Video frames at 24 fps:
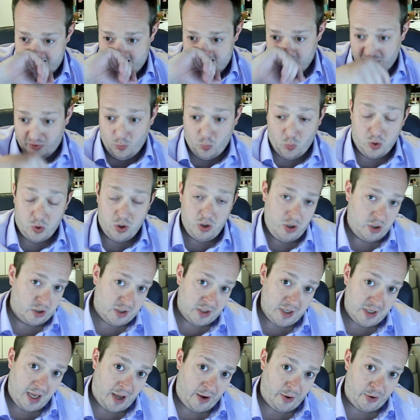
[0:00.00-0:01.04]
the
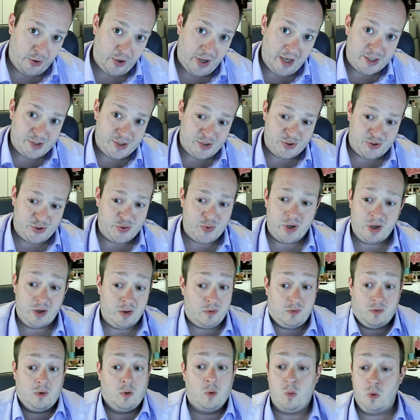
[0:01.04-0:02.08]
world how you guys are doing,
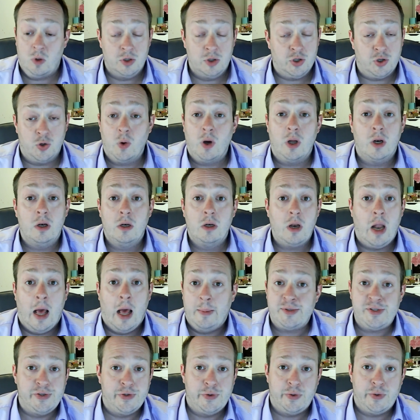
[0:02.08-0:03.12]
we'll do it.
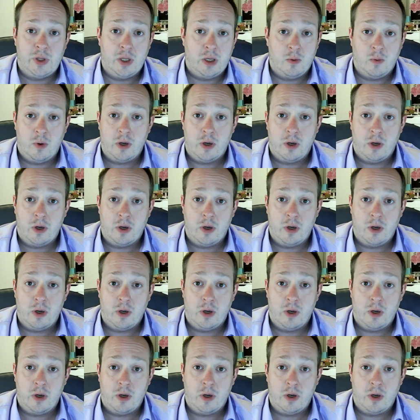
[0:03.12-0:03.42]
Absolutely.